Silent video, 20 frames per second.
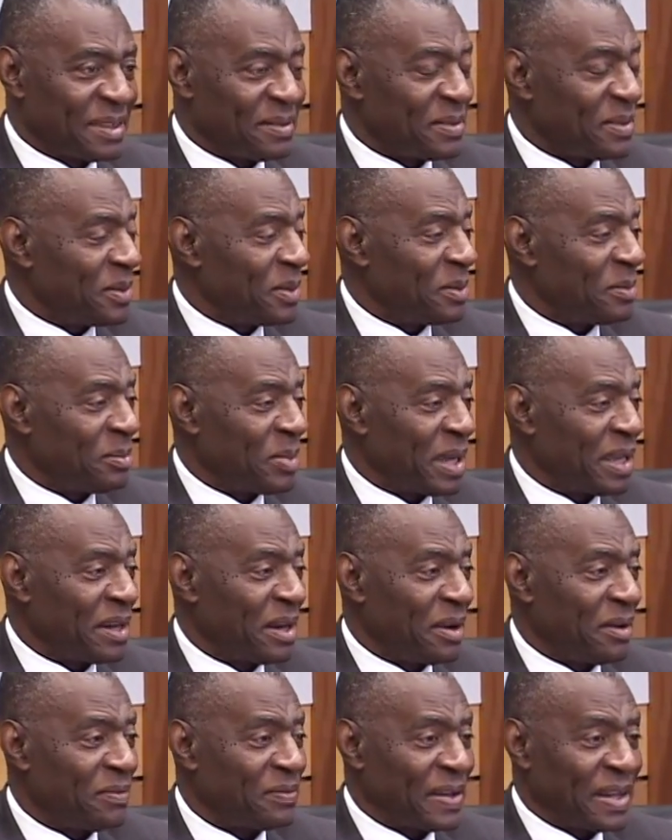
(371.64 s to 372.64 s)
You know, it paid
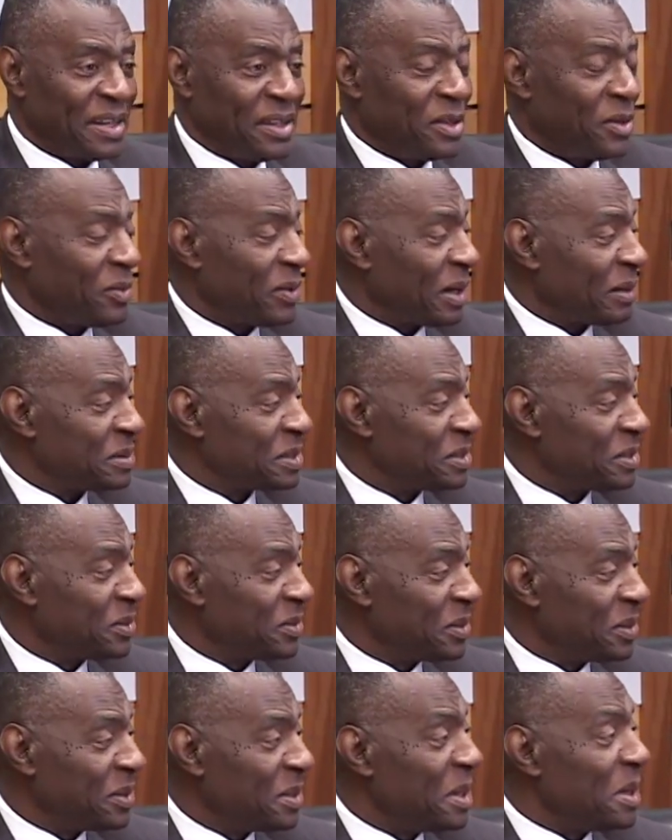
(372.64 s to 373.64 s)
off. I didn't know what I was
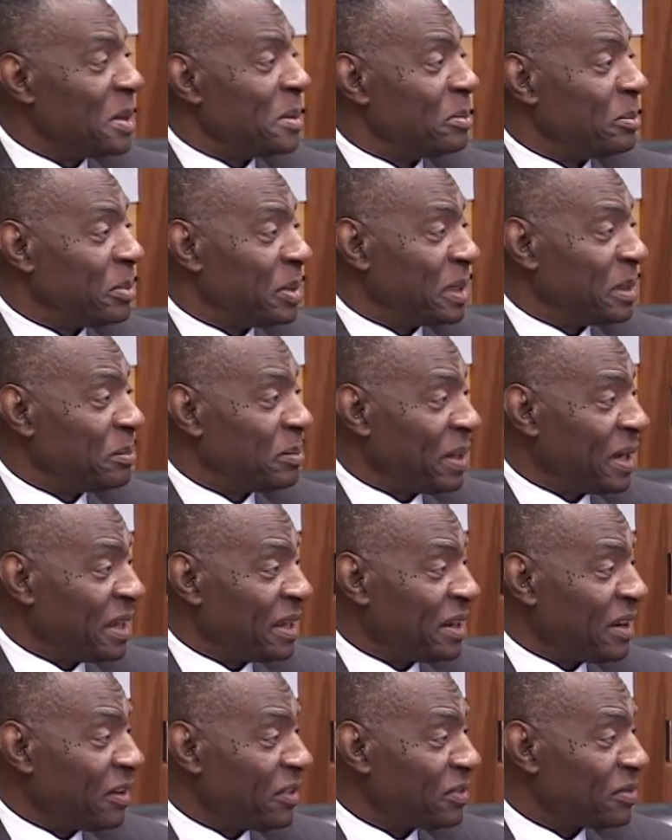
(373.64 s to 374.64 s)
doing, but it
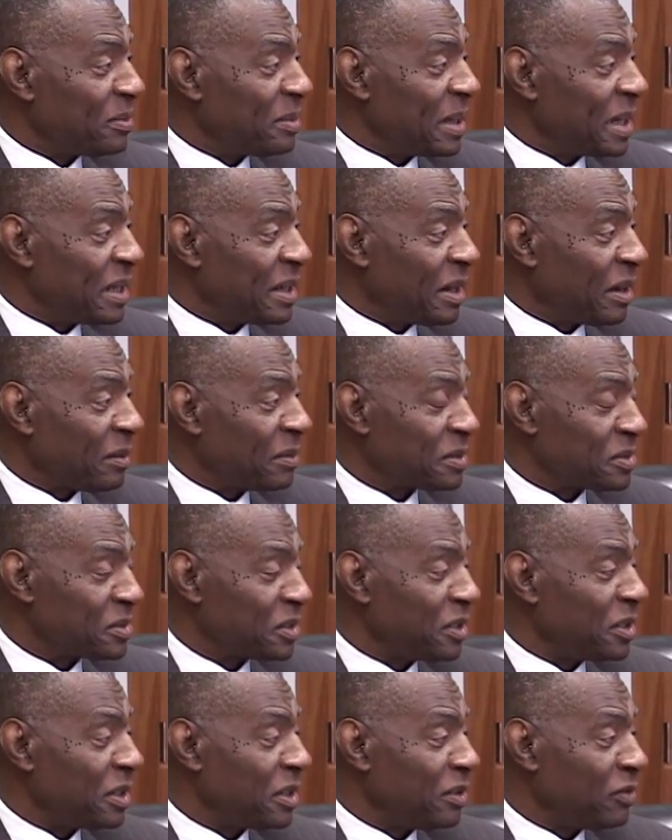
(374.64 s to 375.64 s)
paid off. And all of a
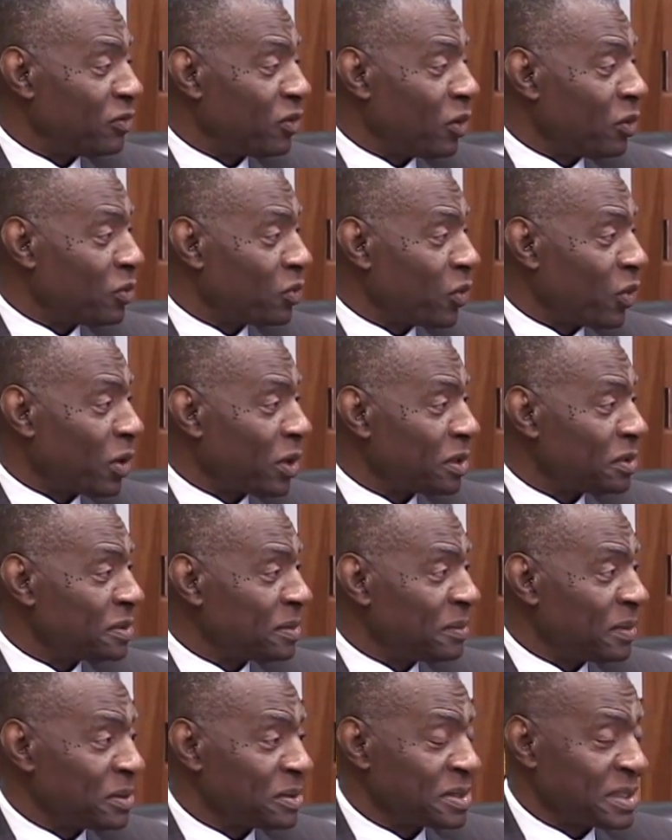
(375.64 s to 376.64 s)
sudden, in the fourth quarters
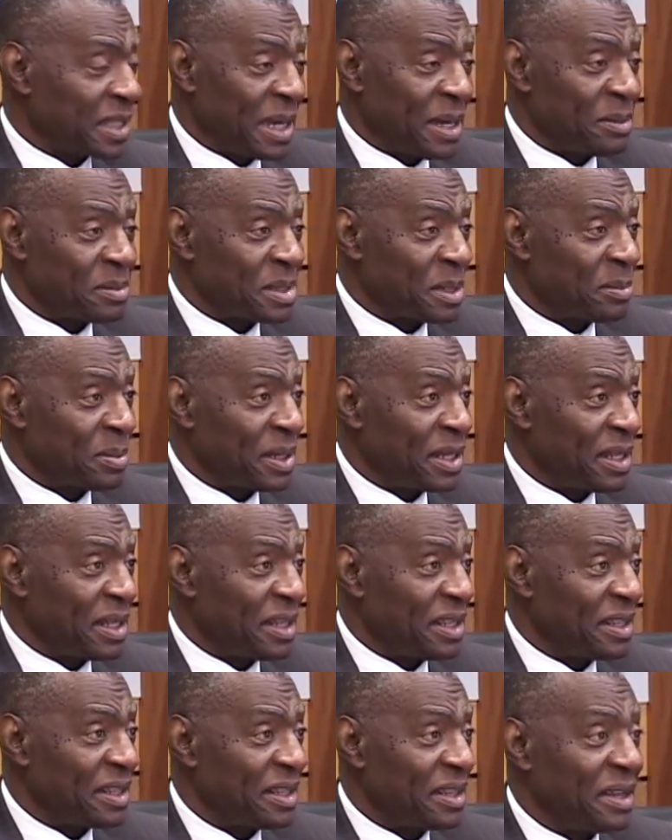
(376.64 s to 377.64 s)
of those games I
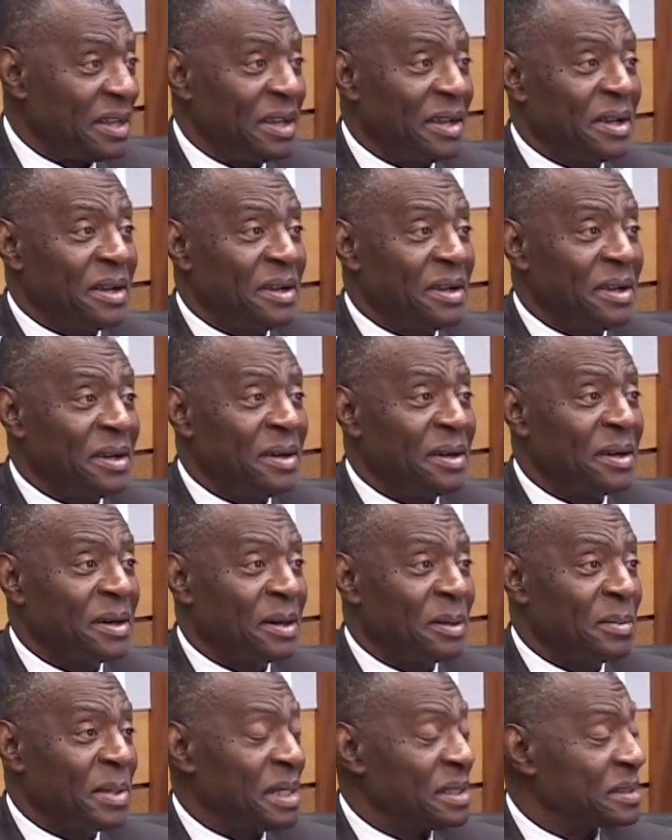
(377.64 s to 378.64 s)
played,
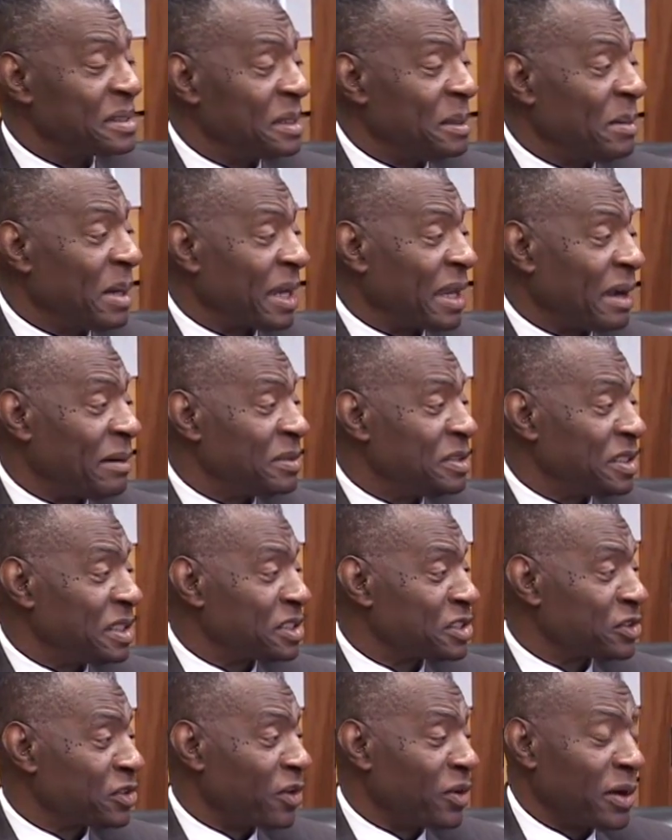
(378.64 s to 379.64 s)
oh man, it seemed like I was
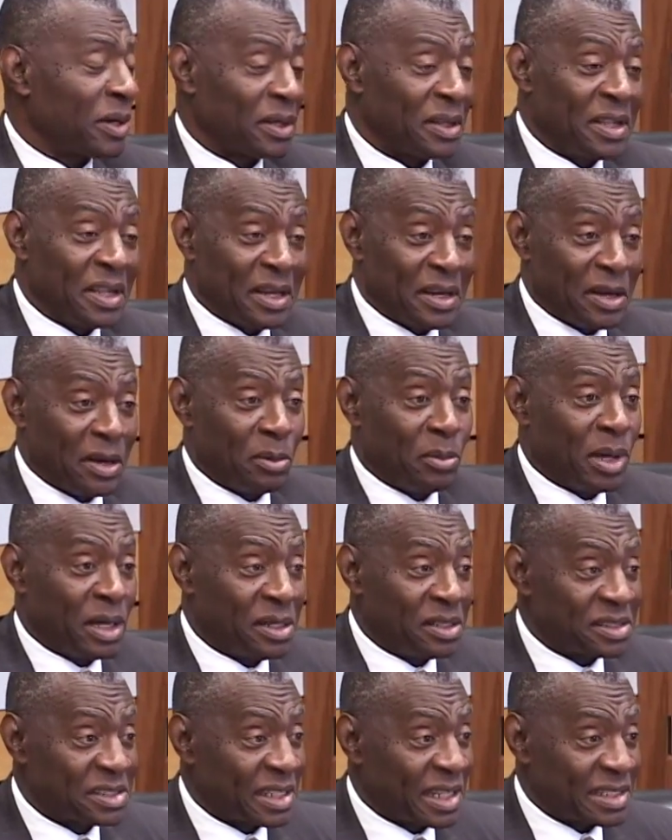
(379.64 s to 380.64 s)
just starting.
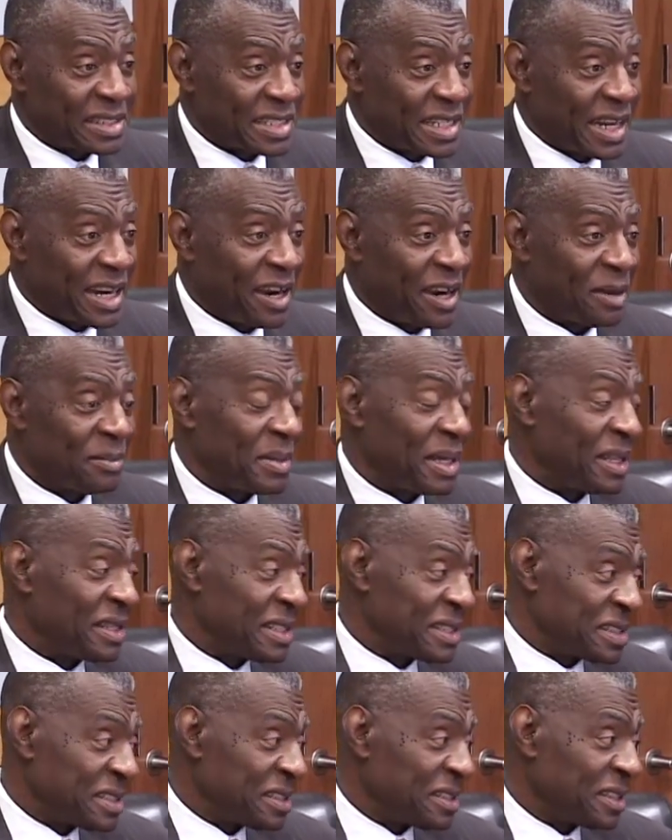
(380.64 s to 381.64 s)
Everybody else got tired, man,
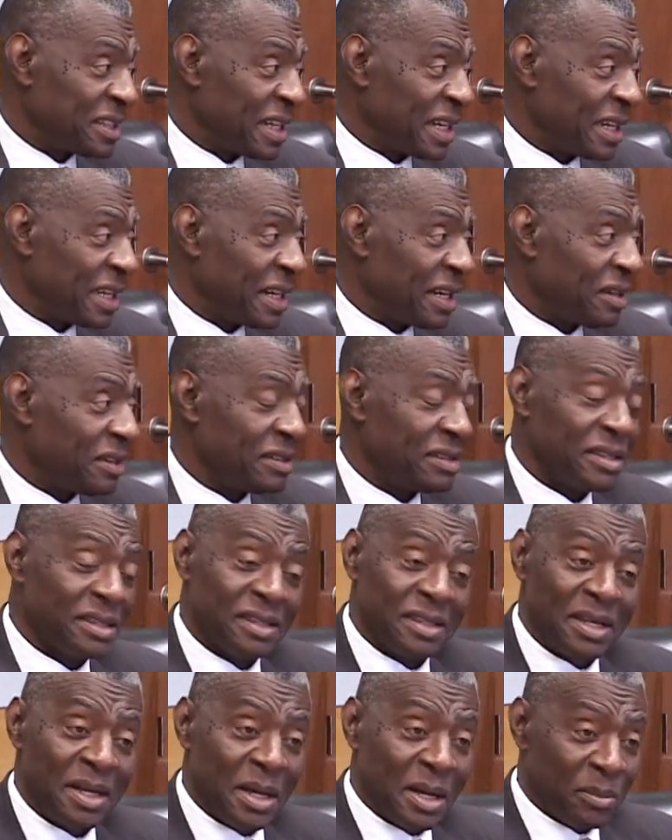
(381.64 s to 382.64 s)
the tongue hanging out,
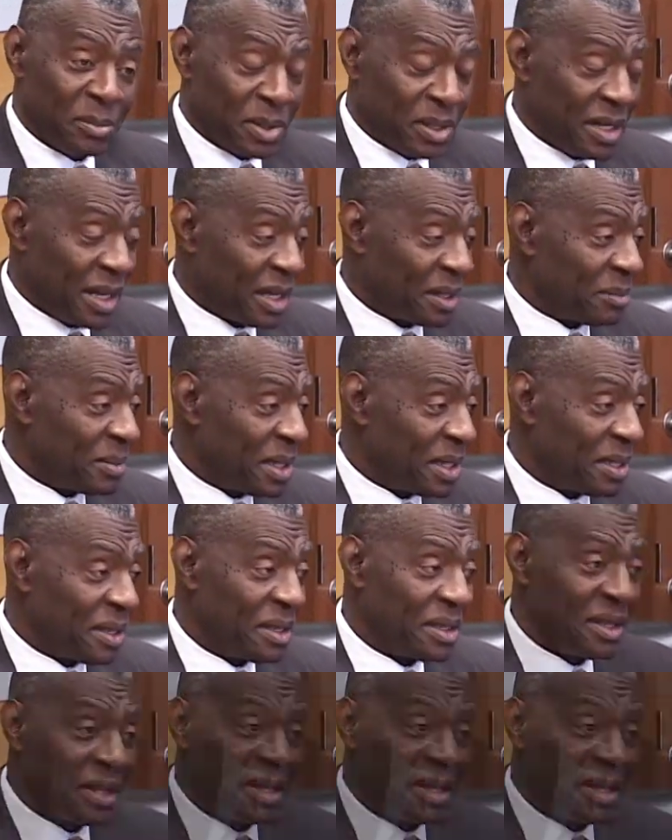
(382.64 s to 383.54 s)
but not me.